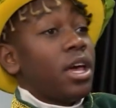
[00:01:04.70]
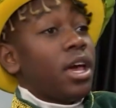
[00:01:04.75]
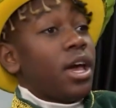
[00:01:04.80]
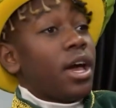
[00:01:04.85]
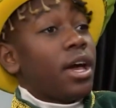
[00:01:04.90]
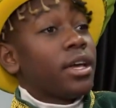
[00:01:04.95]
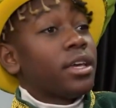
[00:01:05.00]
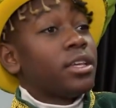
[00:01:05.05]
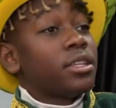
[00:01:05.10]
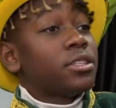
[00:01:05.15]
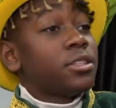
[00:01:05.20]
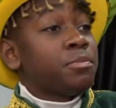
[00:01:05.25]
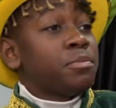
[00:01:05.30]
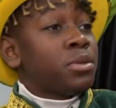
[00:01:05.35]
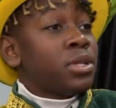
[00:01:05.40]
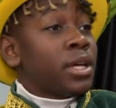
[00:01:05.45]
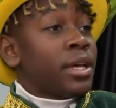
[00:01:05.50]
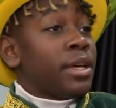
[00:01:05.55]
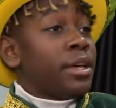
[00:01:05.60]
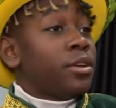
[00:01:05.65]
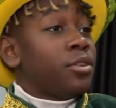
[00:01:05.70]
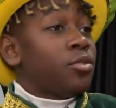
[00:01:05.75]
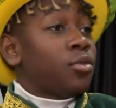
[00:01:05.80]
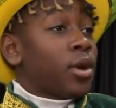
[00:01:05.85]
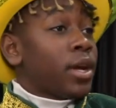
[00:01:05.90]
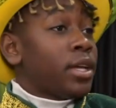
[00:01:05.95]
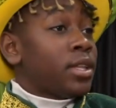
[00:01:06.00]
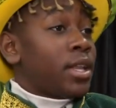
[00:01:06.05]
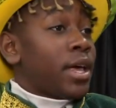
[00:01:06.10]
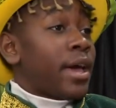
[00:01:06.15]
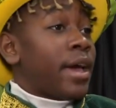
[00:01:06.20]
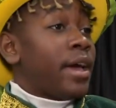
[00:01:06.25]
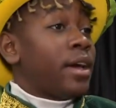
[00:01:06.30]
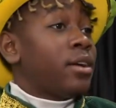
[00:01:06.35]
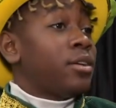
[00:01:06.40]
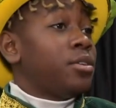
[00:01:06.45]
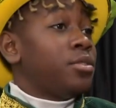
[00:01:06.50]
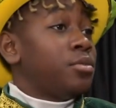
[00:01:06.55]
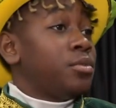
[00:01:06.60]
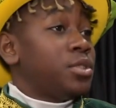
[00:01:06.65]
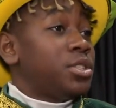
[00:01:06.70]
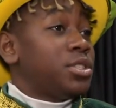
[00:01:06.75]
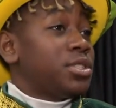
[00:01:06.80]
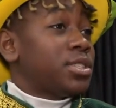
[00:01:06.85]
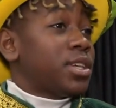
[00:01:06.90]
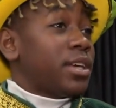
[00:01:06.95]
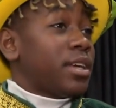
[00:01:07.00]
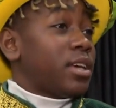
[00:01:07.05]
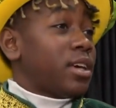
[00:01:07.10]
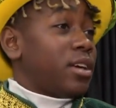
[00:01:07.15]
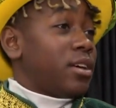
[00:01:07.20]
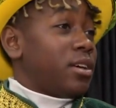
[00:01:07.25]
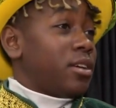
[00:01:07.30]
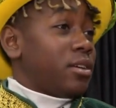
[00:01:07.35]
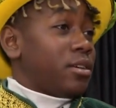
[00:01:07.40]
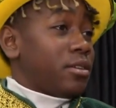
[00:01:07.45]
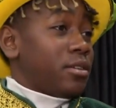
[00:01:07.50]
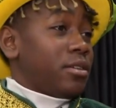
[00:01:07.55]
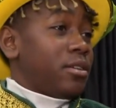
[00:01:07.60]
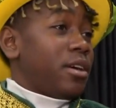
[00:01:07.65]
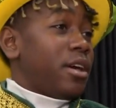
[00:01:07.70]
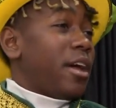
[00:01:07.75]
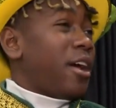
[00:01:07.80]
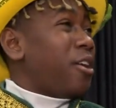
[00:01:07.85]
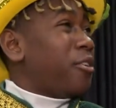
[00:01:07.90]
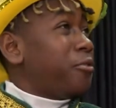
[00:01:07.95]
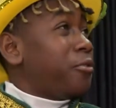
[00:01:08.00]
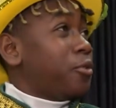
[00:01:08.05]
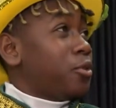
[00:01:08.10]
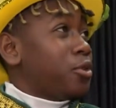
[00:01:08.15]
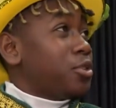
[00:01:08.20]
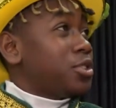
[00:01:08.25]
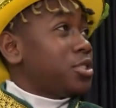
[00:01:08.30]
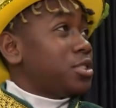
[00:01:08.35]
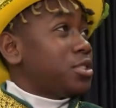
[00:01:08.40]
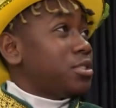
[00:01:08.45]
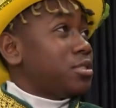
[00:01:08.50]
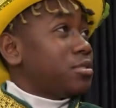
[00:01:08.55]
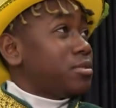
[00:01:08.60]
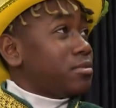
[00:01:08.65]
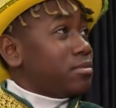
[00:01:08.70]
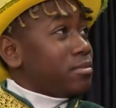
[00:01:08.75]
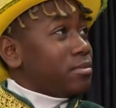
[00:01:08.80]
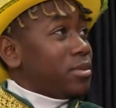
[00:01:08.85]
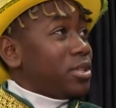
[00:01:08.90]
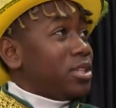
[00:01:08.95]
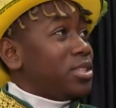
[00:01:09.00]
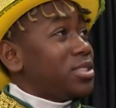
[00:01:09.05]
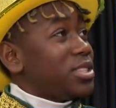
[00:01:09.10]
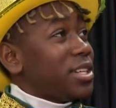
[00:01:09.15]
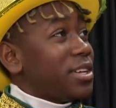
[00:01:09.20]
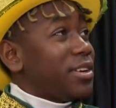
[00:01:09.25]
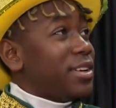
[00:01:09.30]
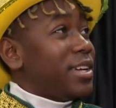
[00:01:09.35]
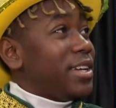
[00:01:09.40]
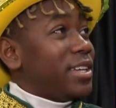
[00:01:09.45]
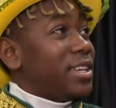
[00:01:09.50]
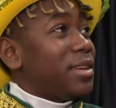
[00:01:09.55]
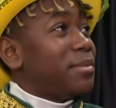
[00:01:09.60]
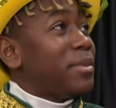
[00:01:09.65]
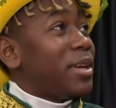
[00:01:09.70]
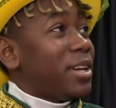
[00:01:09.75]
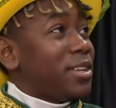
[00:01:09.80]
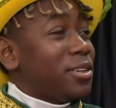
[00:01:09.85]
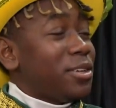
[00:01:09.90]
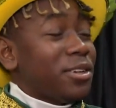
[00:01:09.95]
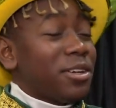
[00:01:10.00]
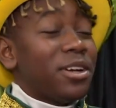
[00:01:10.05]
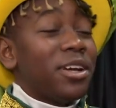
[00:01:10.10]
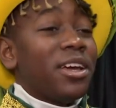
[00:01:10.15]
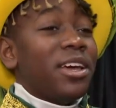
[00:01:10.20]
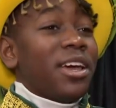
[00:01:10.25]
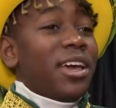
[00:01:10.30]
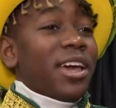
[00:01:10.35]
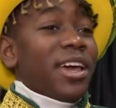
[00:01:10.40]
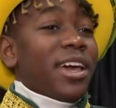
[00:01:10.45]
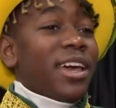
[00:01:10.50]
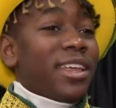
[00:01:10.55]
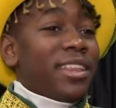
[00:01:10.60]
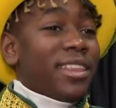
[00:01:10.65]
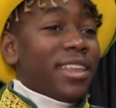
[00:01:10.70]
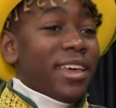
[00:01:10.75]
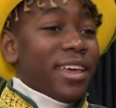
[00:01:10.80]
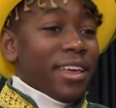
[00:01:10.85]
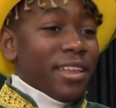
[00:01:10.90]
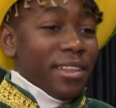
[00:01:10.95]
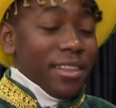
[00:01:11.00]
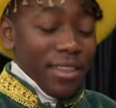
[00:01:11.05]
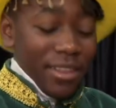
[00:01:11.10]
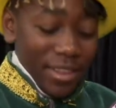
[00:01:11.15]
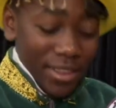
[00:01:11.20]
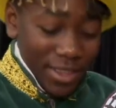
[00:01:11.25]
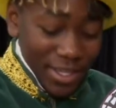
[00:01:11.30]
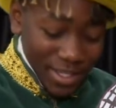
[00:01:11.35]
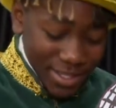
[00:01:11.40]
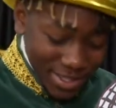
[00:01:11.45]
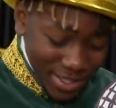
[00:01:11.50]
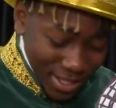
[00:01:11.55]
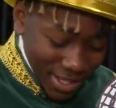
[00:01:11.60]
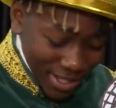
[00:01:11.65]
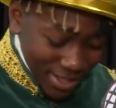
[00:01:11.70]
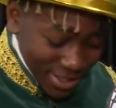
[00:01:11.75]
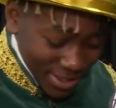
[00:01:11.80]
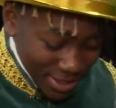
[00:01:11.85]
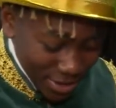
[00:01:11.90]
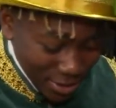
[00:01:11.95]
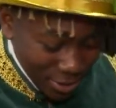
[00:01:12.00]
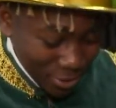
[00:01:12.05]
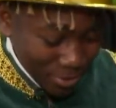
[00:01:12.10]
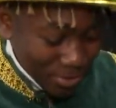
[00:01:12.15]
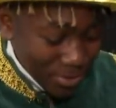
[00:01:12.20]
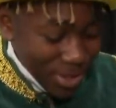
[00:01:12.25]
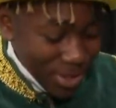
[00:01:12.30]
I get to play Graylag, which is like a Air Force military commander. Mm-hmm. And then this costume